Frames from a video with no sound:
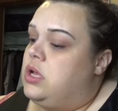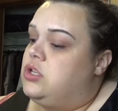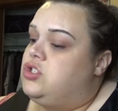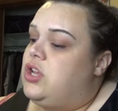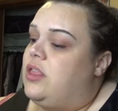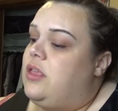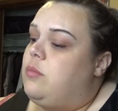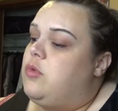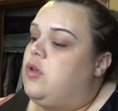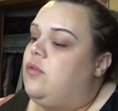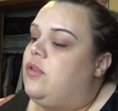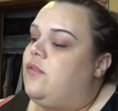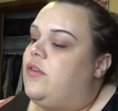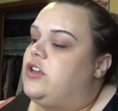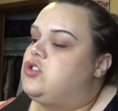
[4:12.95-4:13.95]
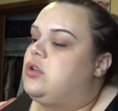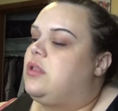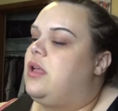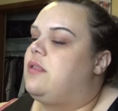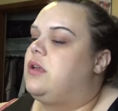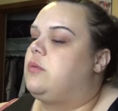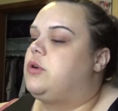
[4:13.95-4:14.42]
Gently move the facial
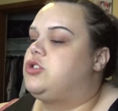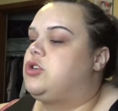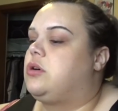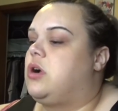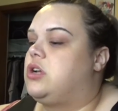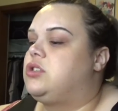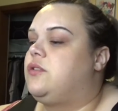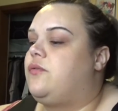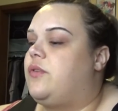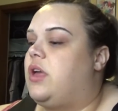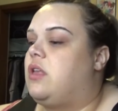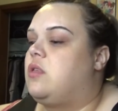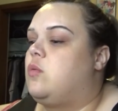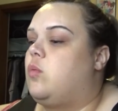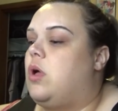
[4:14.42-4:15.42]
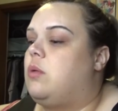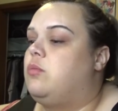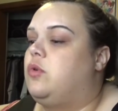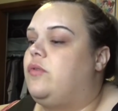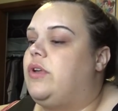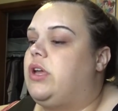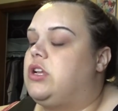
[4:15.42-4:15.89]
cleansing brush across your face while
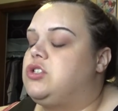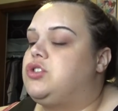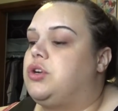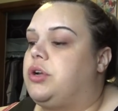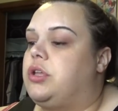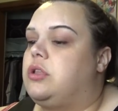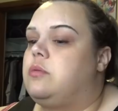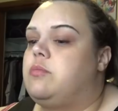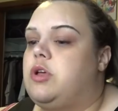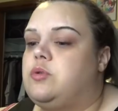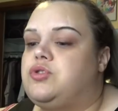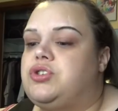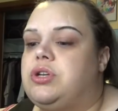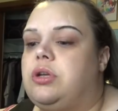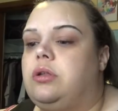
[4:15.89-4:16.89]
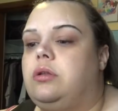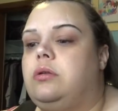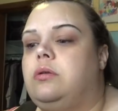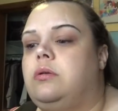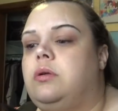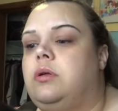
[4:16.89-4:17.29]
moving in a circular motion.